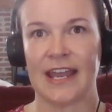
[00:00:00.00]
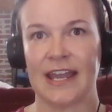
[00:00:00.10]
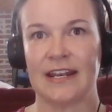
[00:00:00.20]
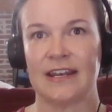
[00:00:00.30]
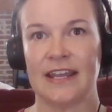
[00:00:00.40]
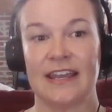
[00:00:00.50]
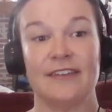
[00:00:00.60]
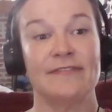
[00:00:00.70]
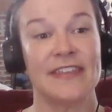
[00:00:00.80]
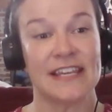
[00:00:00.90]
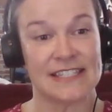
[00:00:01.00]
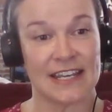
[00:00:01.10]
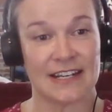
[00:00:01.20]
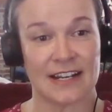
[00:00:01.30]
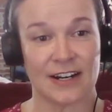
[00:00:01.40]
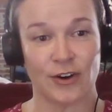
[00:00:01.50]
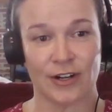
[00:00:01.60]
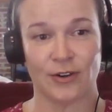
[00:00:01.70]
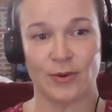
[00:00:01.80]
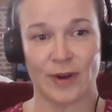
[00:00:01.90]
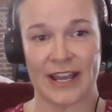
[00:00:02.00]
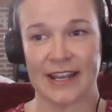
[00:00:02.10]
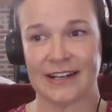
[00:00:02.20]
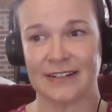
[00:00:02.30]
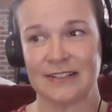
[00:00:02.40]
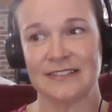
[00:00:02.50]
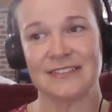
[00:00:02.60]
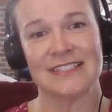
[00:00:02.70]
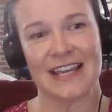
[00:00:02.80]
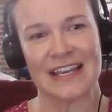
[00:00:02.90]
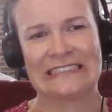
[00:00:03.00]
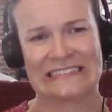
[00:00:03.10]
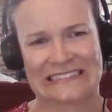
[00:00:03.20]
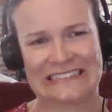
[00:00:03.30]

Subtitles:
And if they say it in a critical way, say,